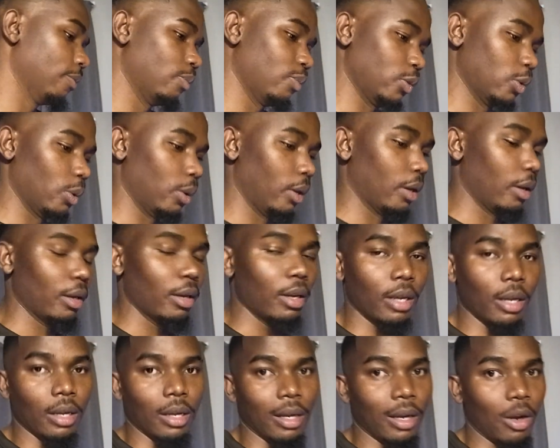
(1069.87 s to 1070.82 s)
So yeah,
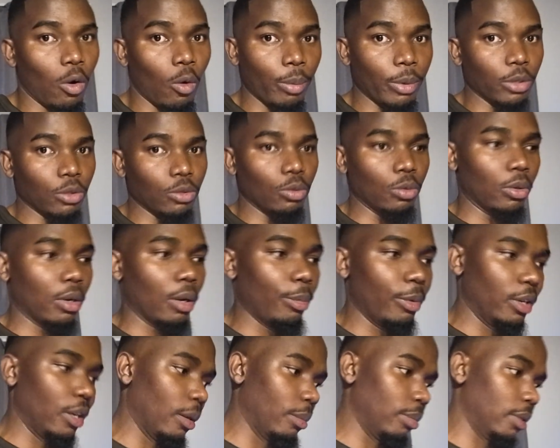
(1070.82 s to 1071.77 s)
hoping to wrap
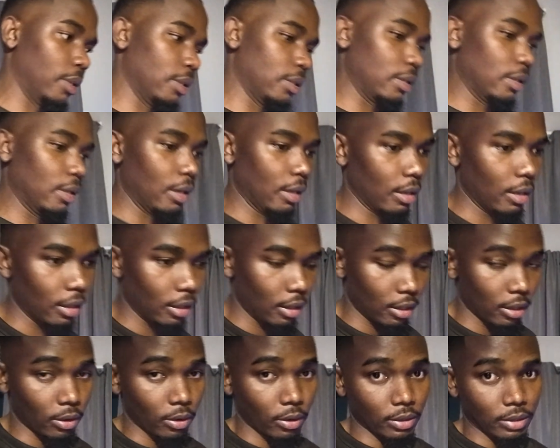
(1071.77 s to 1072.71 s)
it up this year
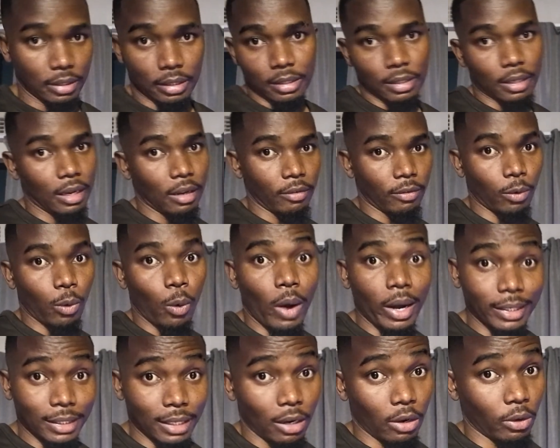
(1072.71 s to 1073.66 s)
because I still have
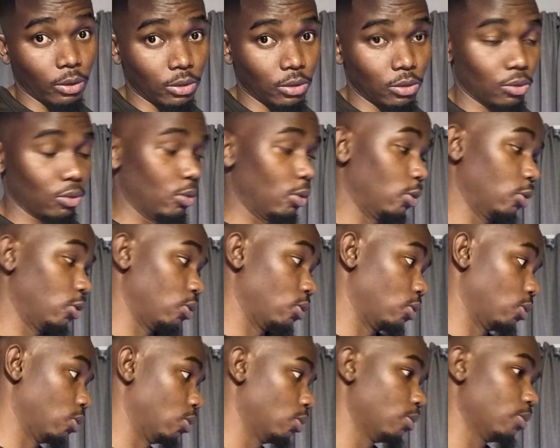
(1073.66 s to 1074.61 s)
quite a lot to go
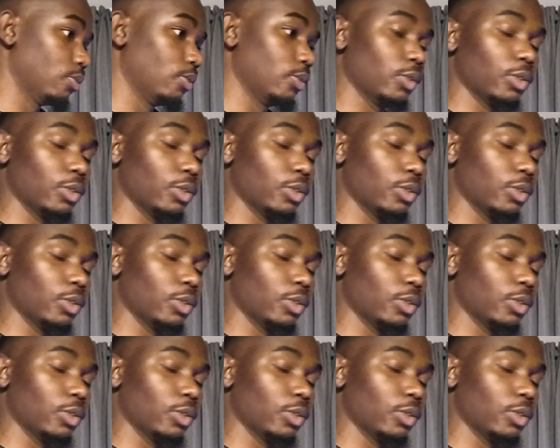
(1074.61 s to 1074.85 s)
through.